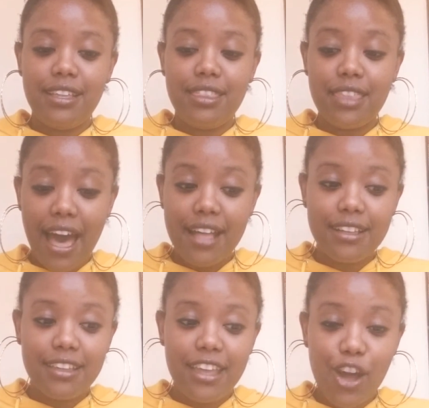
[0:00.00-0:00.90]
That
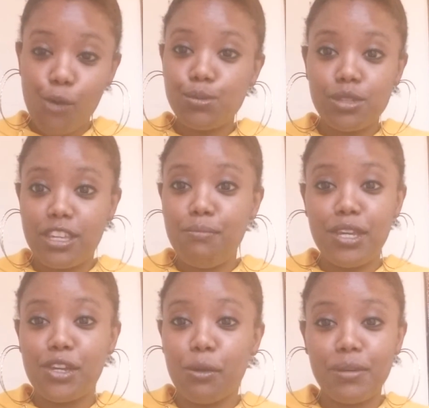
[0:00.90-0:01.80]
helps with
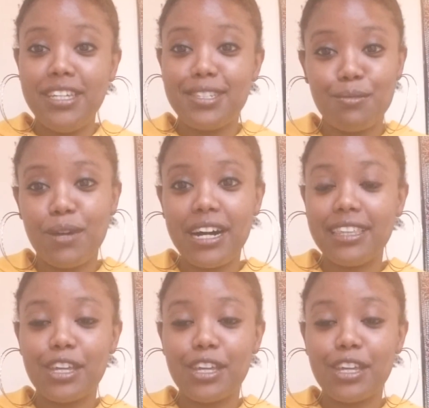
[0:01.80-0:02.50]
keeping your peace of mind.